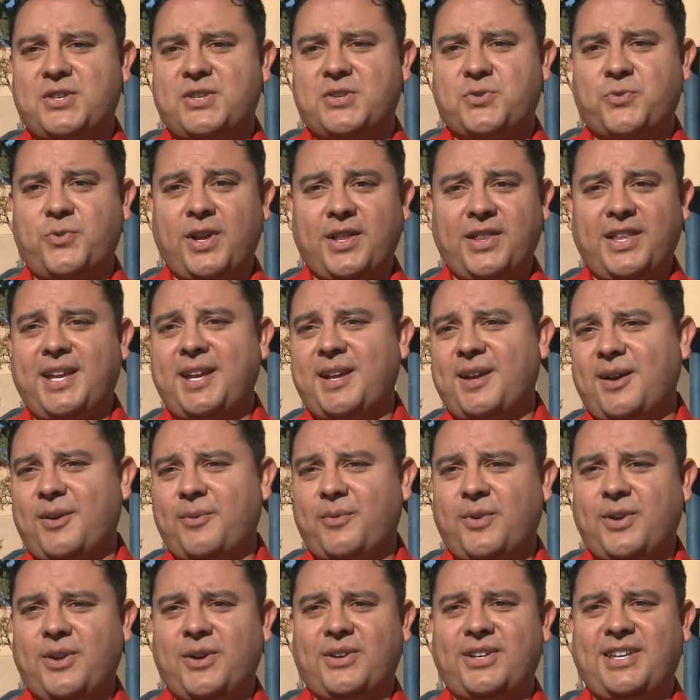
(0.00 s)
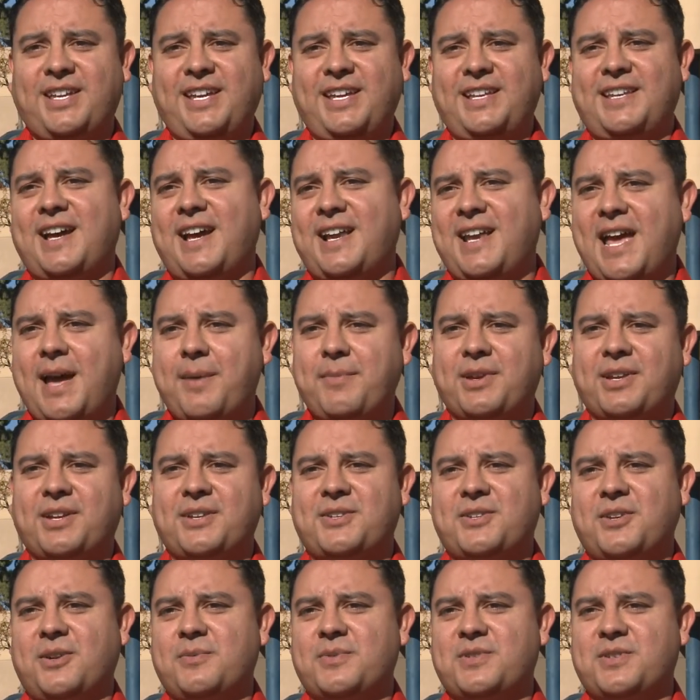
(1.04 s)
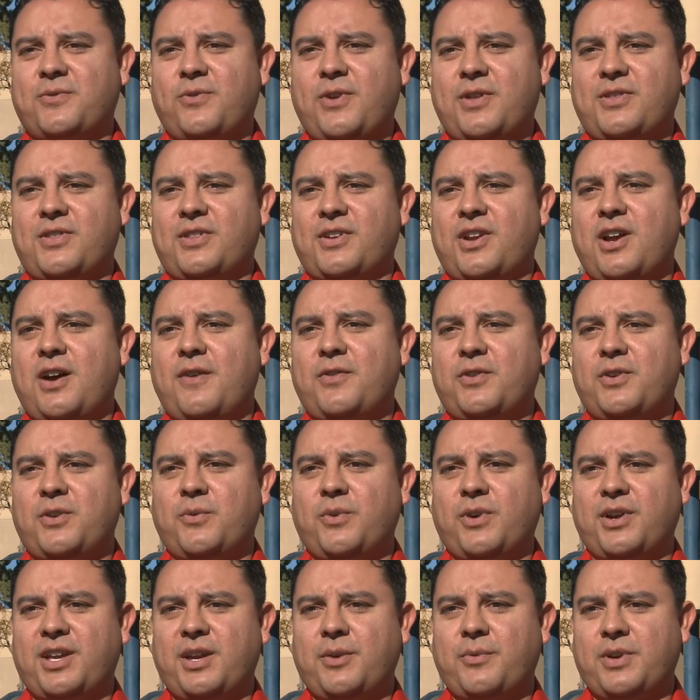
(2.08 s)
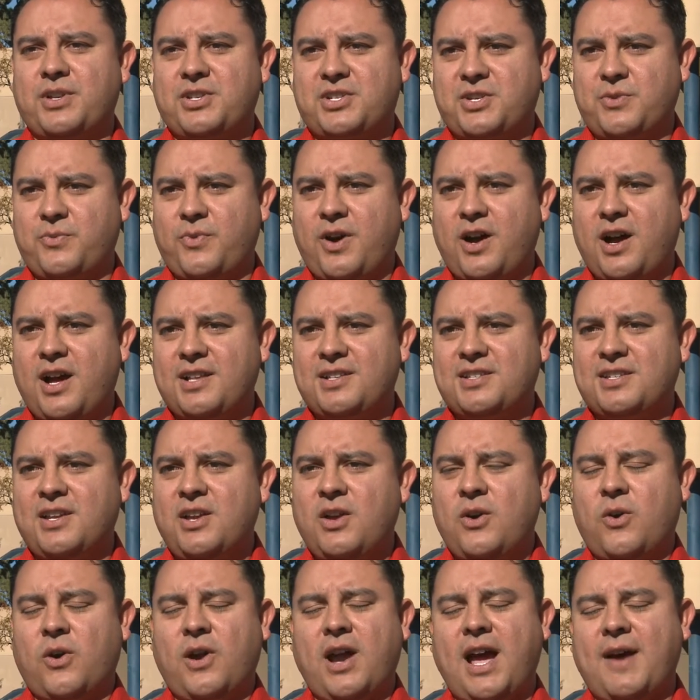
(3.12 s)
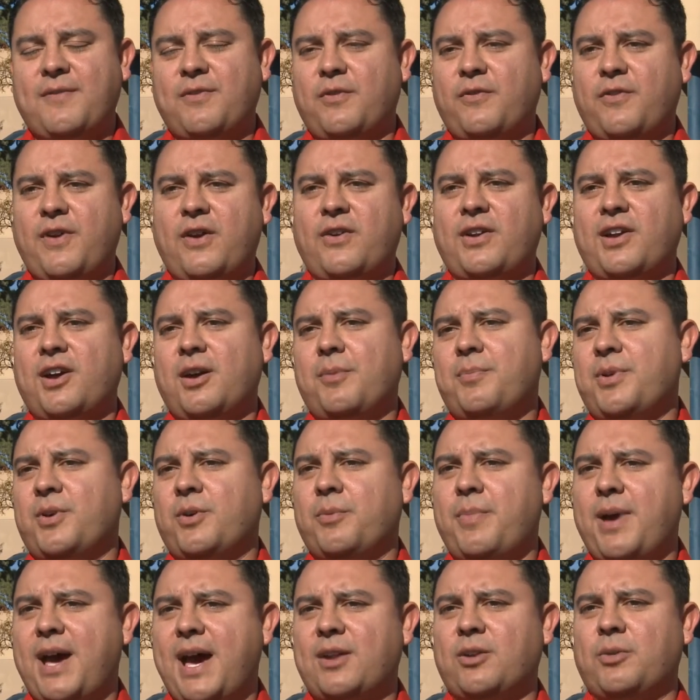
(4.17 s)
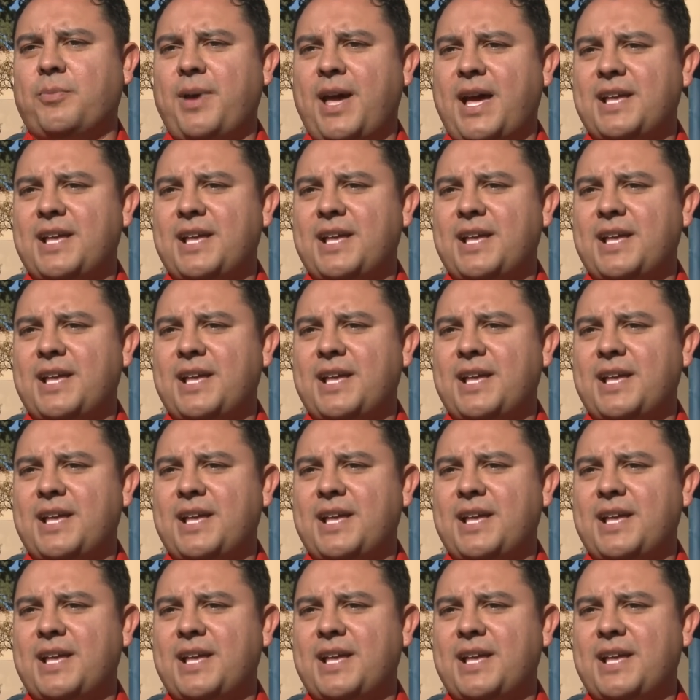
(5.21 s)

It's really a real key dynamic in terms of whether the governor will get what she wants or have a very uphill battle.